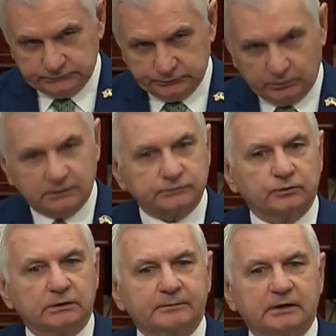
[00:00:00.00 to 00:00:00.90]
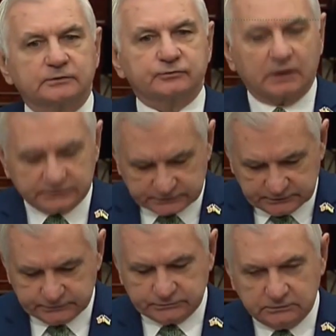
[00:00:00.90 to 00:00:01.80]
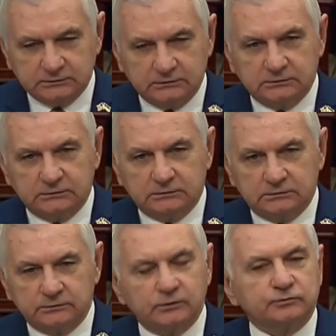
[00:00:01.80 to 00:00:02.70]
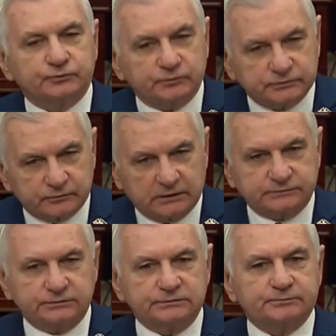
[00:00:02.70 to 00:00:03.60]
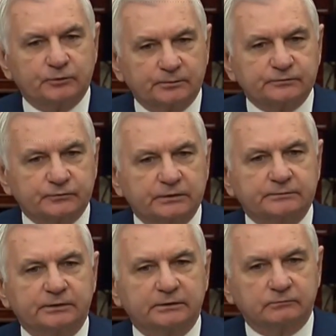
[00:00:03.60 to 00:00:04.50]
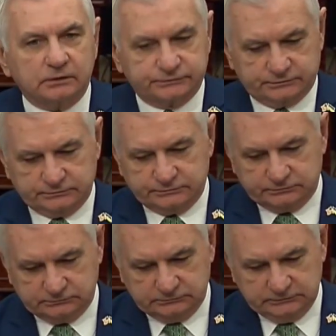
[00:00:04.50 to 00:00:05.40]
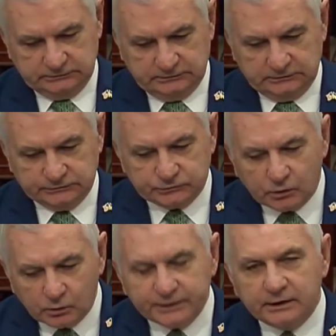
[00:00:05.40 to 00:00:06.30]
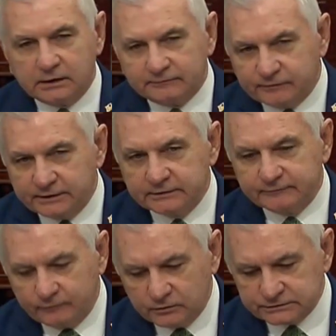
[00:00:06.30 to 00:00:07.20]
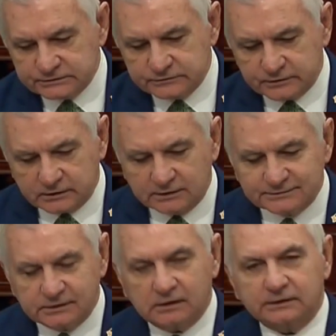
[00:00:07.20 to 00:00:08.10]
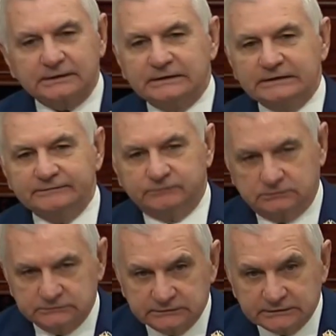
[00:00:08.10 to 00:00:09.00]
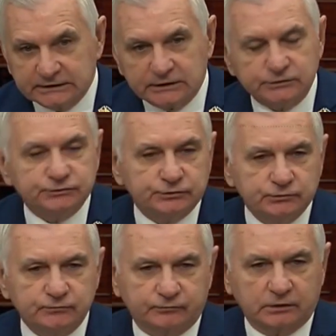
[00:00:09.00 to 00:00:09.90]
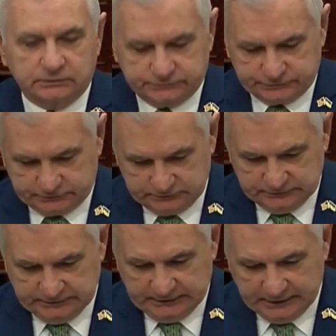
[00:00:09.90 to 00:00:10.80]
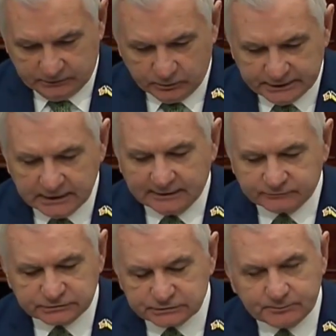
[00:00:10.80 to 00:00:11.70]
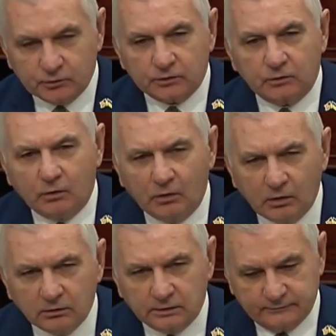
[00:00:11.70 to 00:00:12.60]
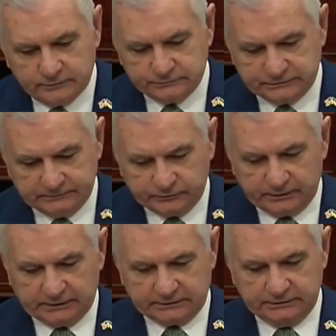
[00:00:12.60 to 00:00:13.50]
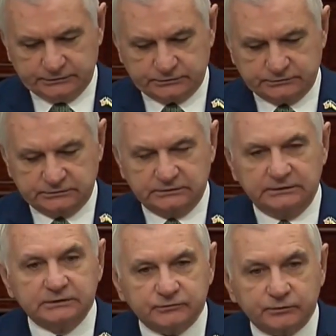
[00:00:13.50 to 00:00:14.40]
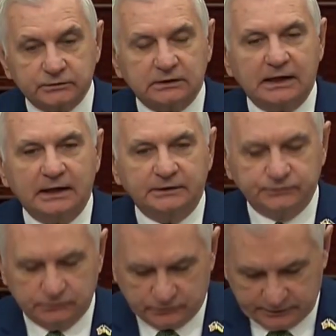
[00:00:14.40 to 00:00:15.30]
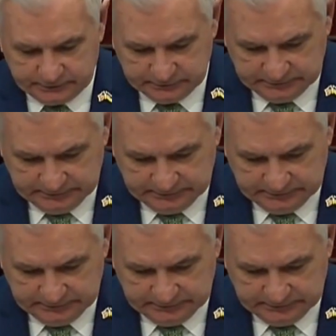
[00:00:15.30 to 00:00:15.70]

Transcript: You want to talk about atrocities? Those were atrocities perpetrated by the Russians. So we are fighting forces that are dark and evil in two fronts, and we have to support all of those democratic nations, Israel and Ukraine.